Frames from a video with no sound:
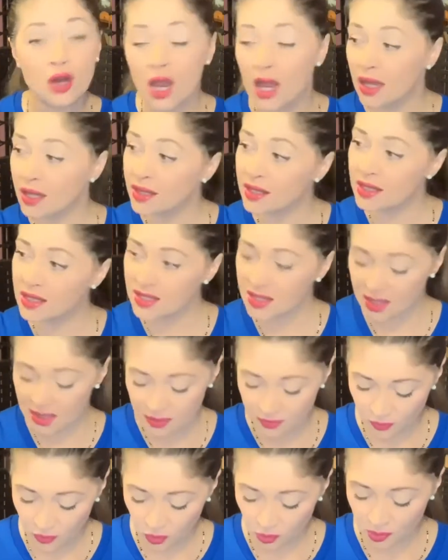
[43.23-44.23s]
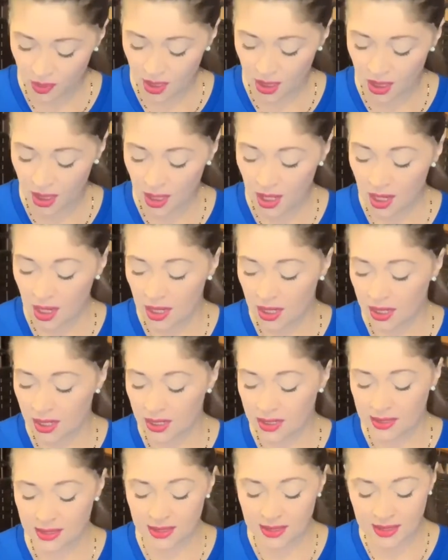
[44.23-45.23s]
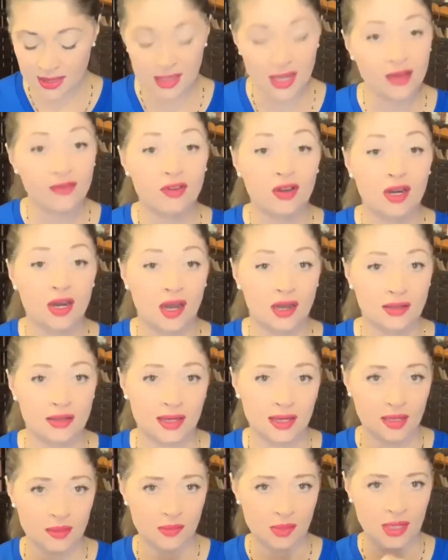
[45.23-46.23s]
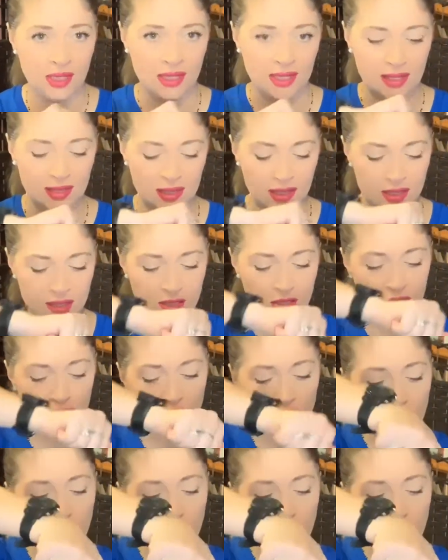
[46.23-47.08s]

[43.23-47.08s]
this as for me is 700 milliliters. So